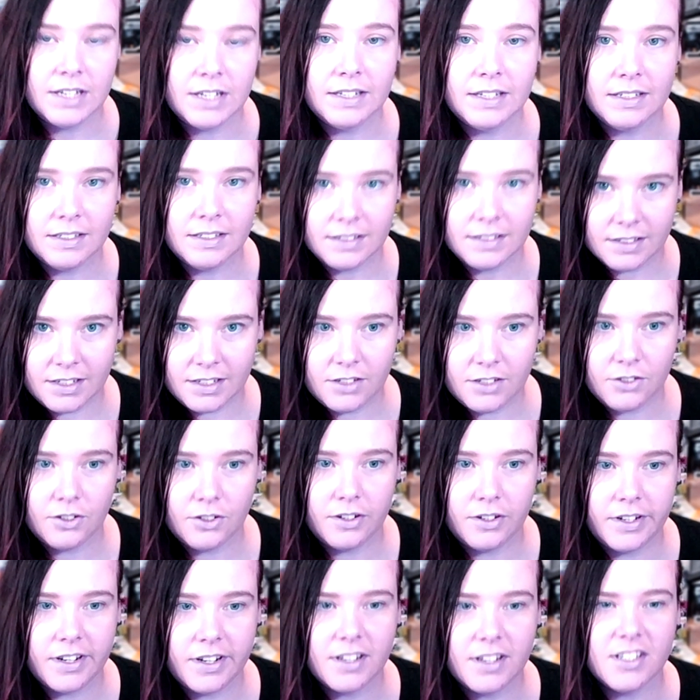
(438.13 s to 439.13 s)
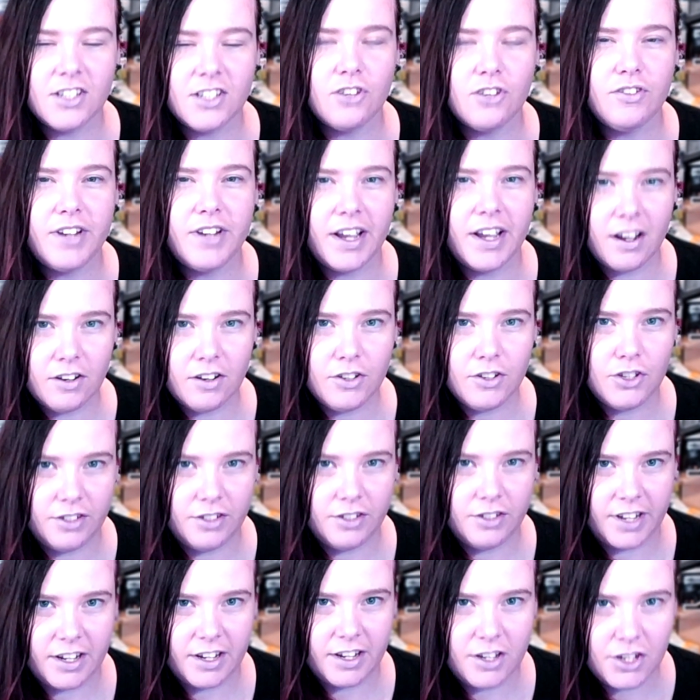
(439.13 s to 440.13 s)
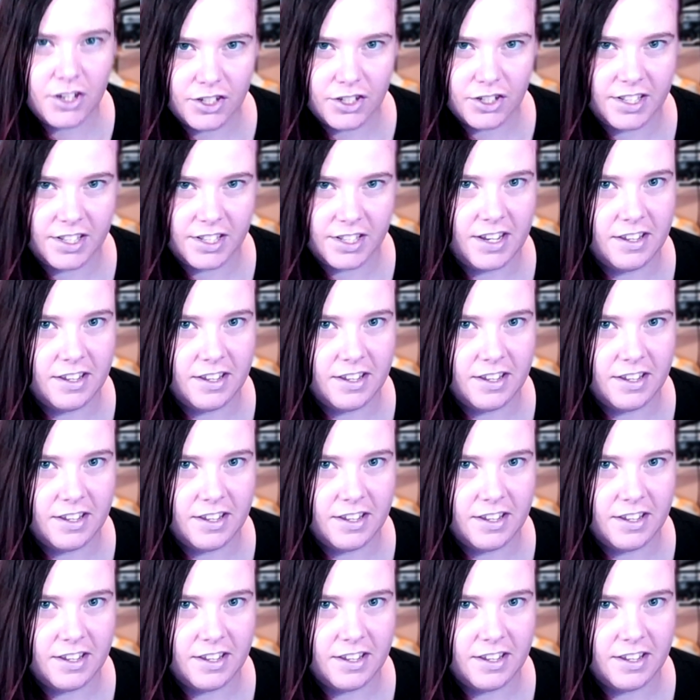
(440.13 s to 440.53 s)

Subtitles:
See, so now you can see